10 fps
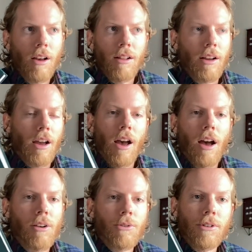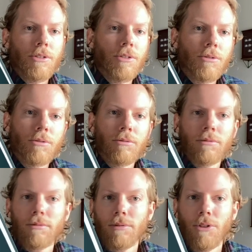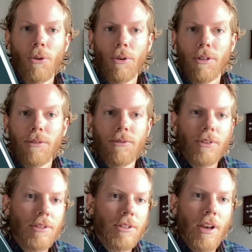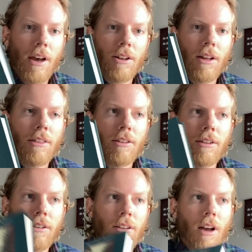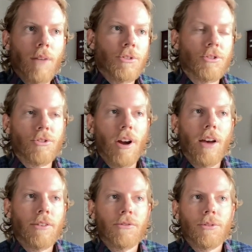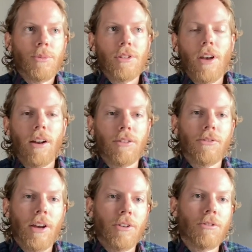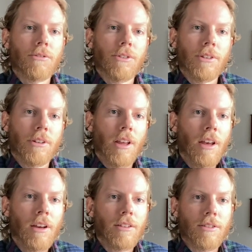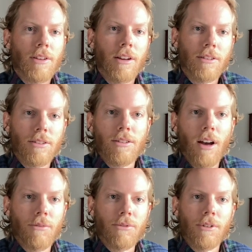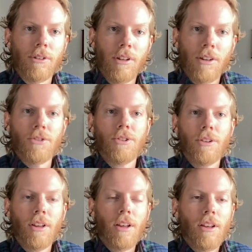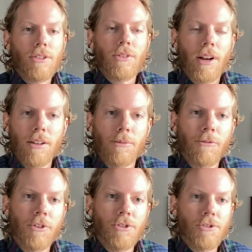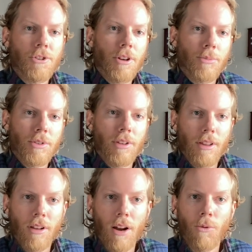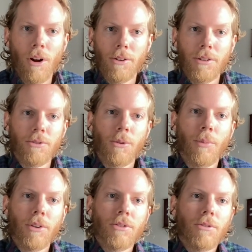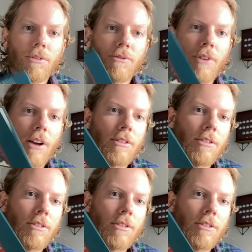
like an hour or two north of Seattle, I think. I was driving from Seattle to Vancouver and decided to stop for a lunch. So I got some fish and chips, and then I wandered into a bookstore and found